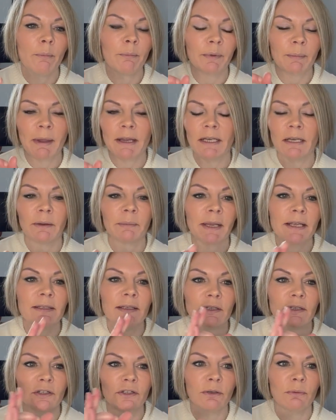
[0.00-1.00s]
Mainly I'm
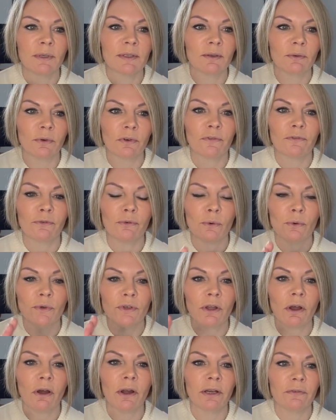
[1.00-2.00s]
guessing to do with sort of fraud
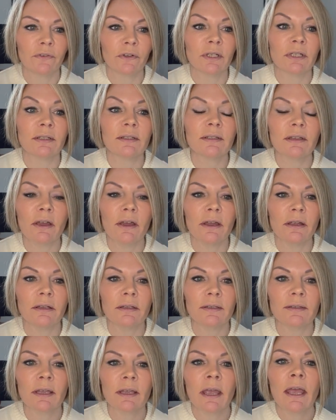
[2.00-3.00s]
kind of concerns.